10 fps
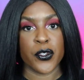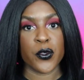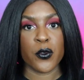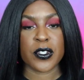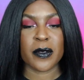
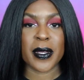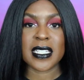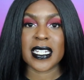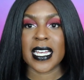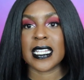use the
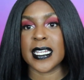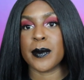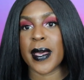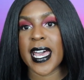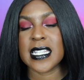Bentonite Clay
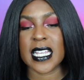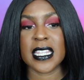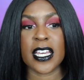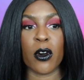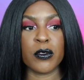Mask
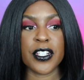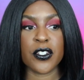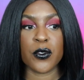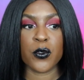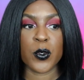and they only
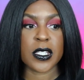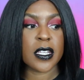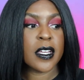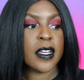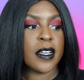used
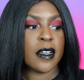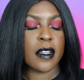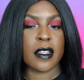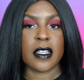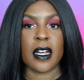
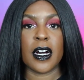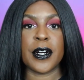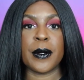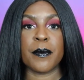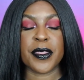
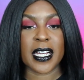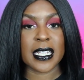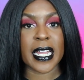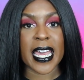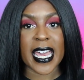the
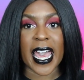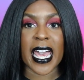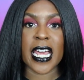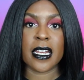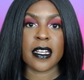clay
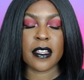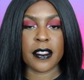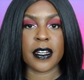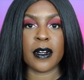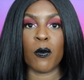and
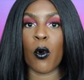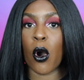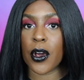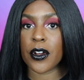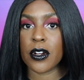the
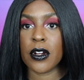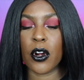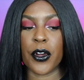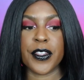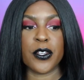water,
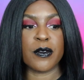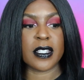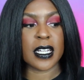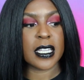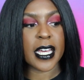or they used
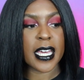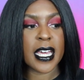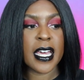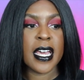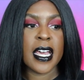the clay
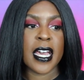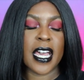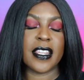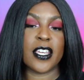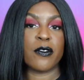
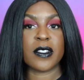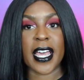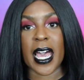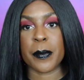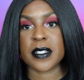and they used
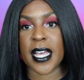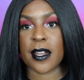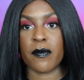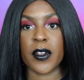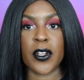the apple
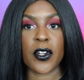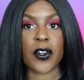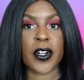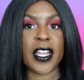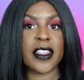cider
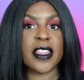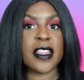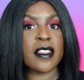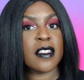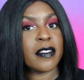vinegar,
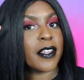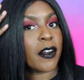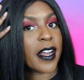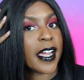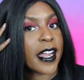and
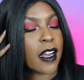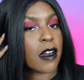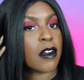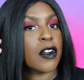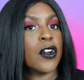their
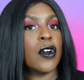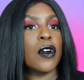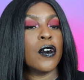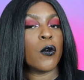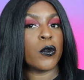hair
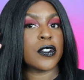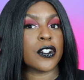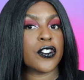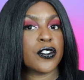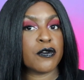was
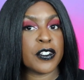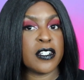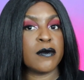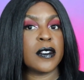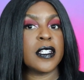
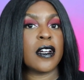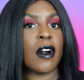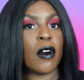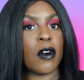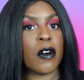extremely
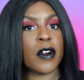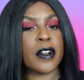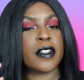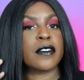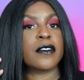hard